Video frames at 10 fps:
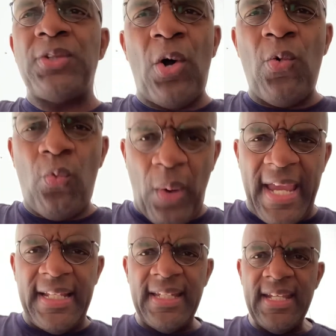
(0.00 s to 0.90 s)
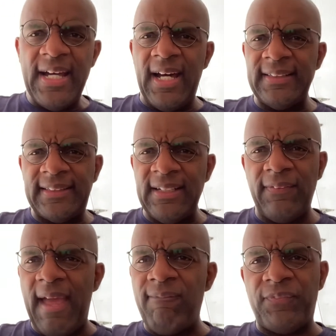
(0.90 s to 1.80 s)
Don't wait until
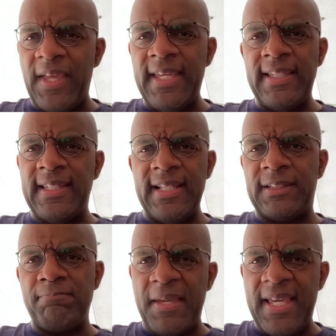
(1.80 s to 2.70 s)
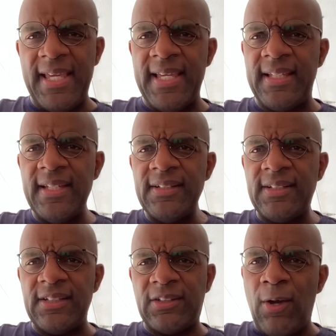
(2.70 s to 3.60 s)
that thing gets big
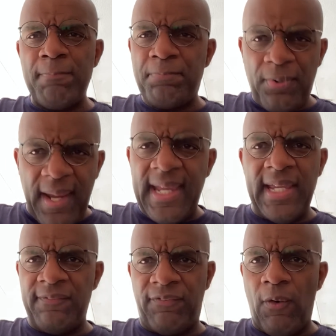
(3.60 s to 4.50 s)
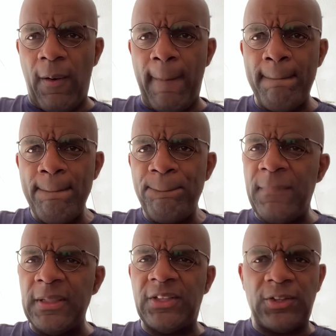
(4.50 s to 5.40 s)
to start praying for it,
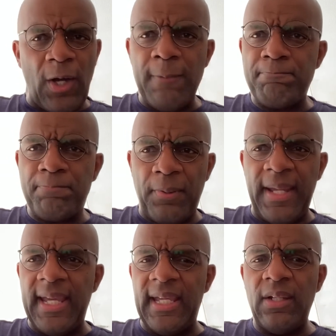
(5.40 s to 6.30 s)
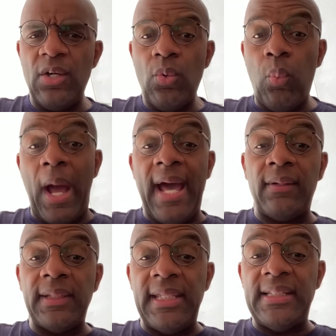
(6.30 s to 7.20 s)
but start praying
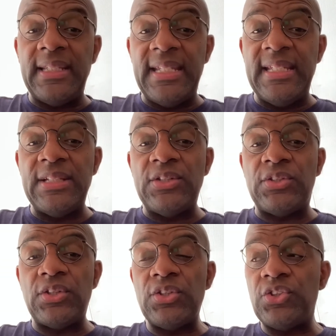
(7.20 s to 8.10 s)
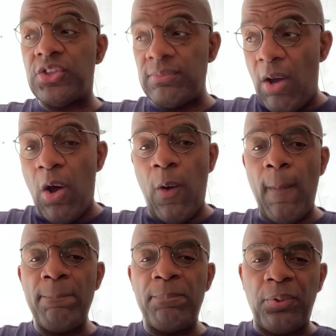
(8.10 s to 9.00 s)
while it is
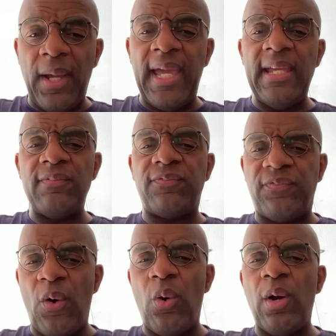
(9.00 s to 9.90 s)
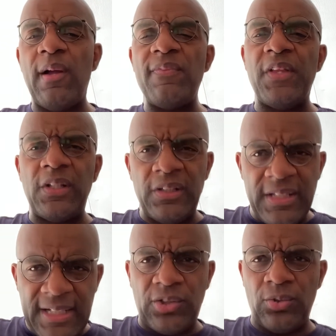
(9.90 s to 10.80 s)
small. Pray for the
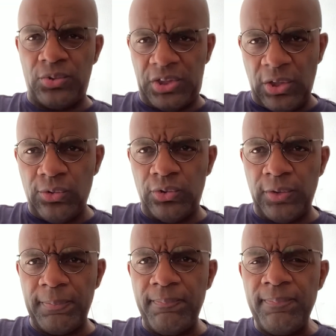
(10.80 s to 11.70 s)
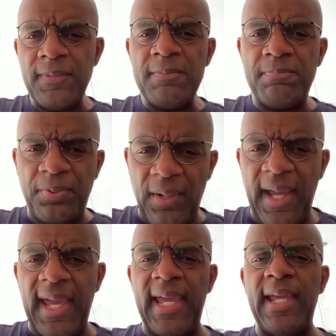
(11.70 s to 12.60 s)
little children.
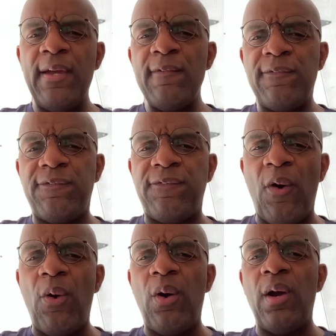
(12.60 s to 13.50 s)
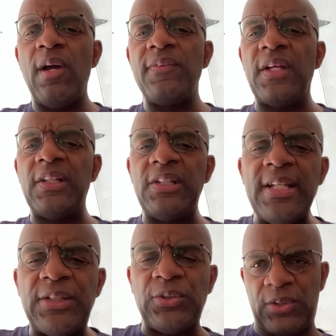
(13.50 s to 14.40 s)
Pray for the
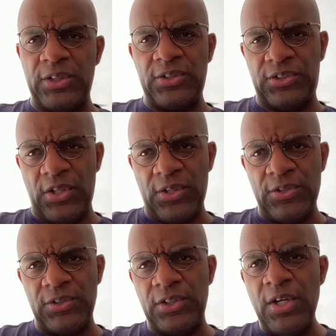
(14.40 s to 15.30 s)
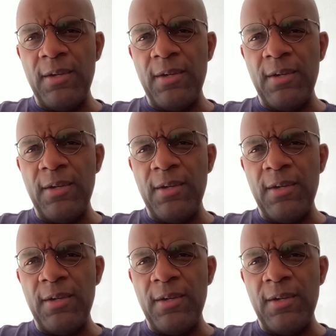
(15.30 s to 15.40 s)
little concerns.